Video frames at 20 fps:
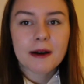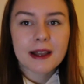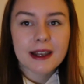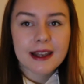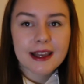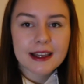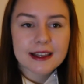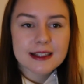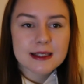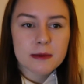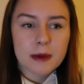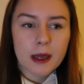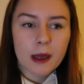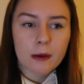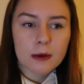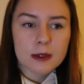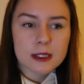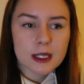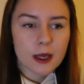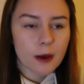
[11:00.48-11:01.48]
I like to be
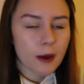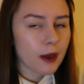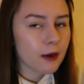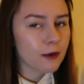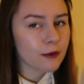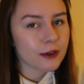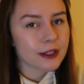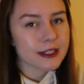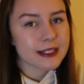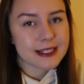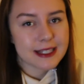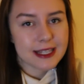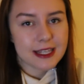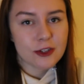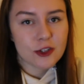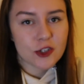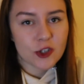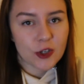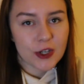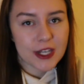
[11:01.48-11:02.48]
able to go over and see
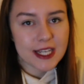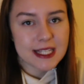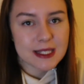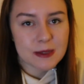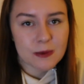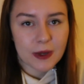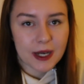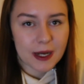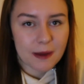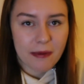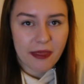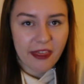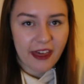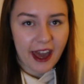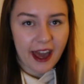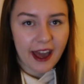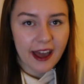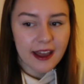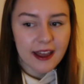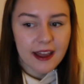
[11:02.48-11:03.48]
choice when I'm
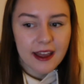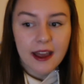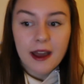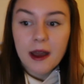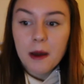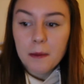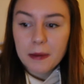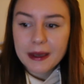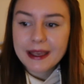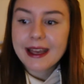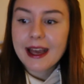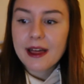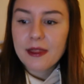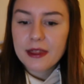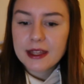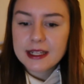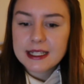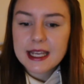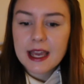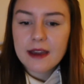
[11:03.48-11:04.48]
there. But yeah,
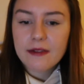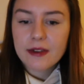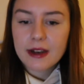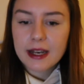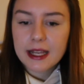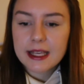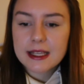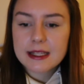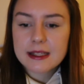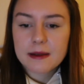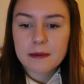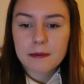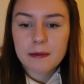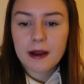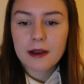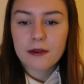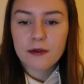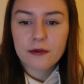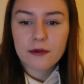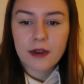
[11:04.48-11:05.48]
they're definitely
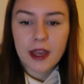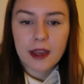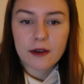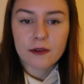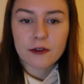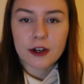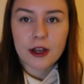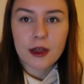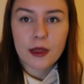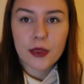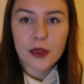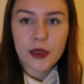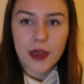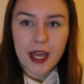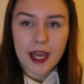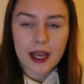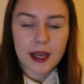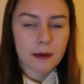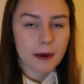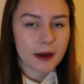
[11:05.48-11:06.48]
my favourite
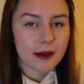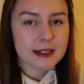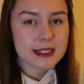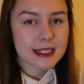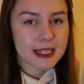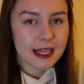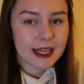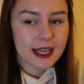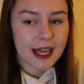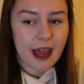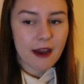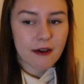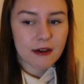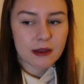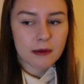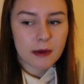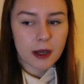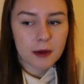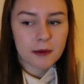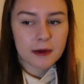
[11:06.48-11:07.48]
thing about skincare at
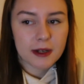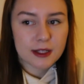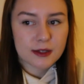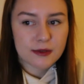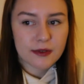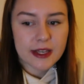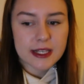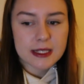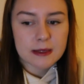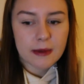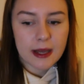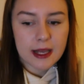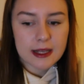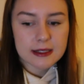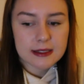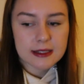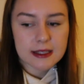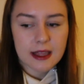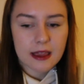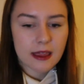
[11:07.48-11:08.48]
the moment is face
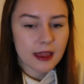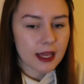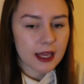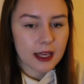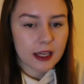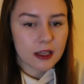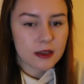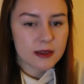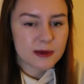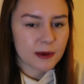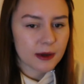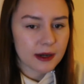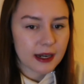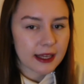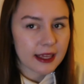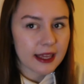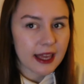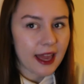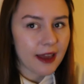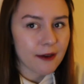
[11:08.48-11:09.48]
masks. I think I use one
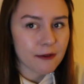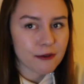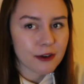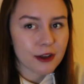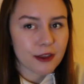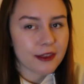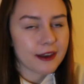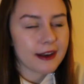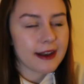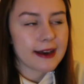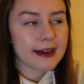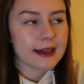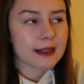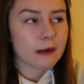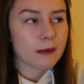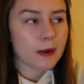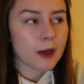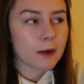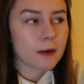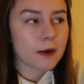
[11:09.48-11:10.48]
like every other night at
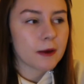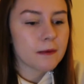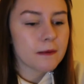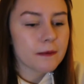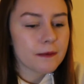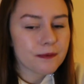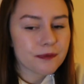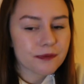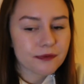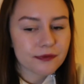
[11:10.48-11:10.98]
the moment.